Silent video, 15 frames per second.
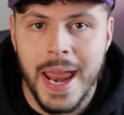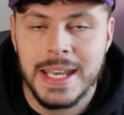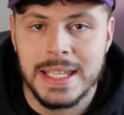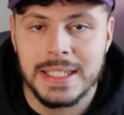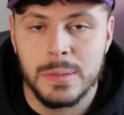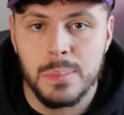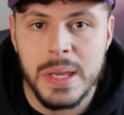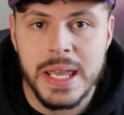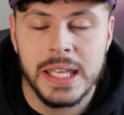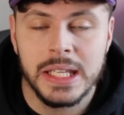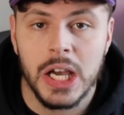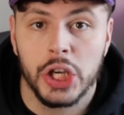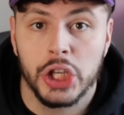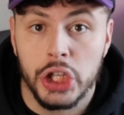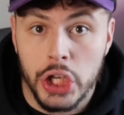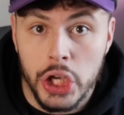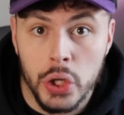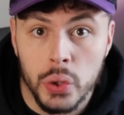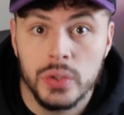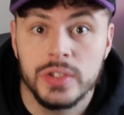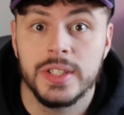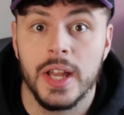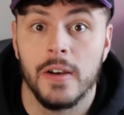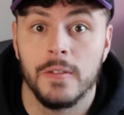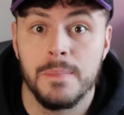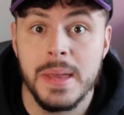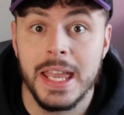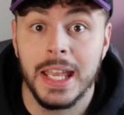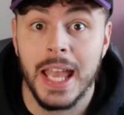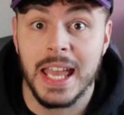is being accused of
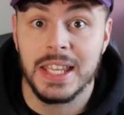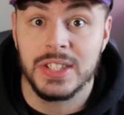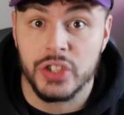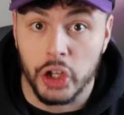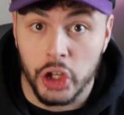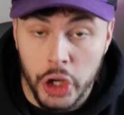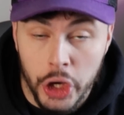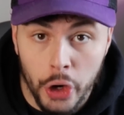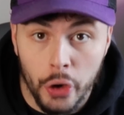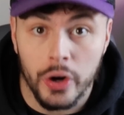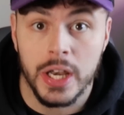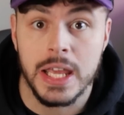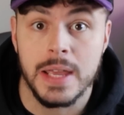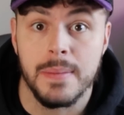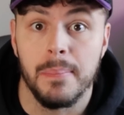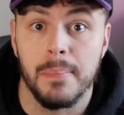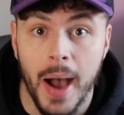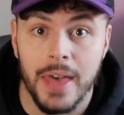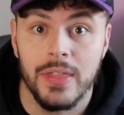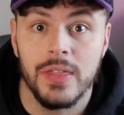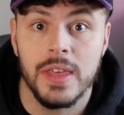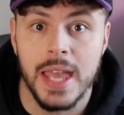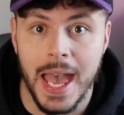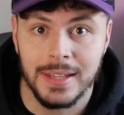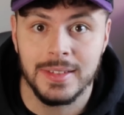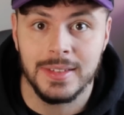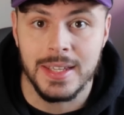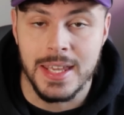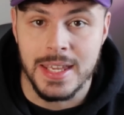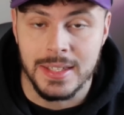being a security by the
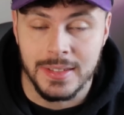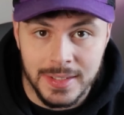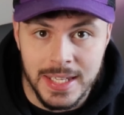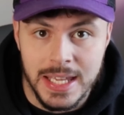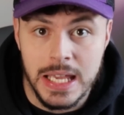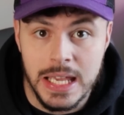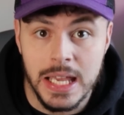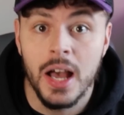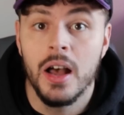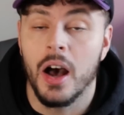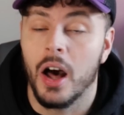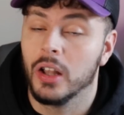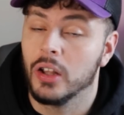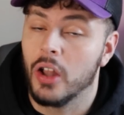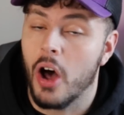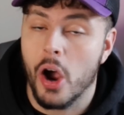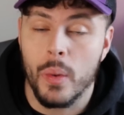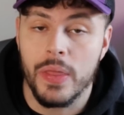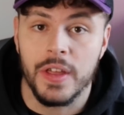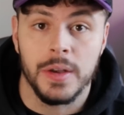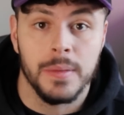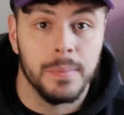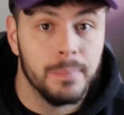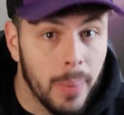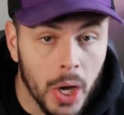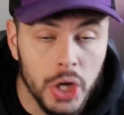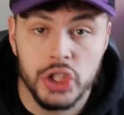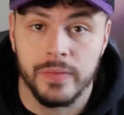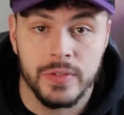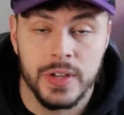SEC, along with a
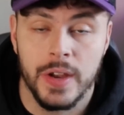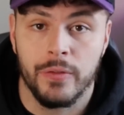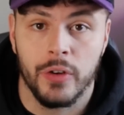bunch of different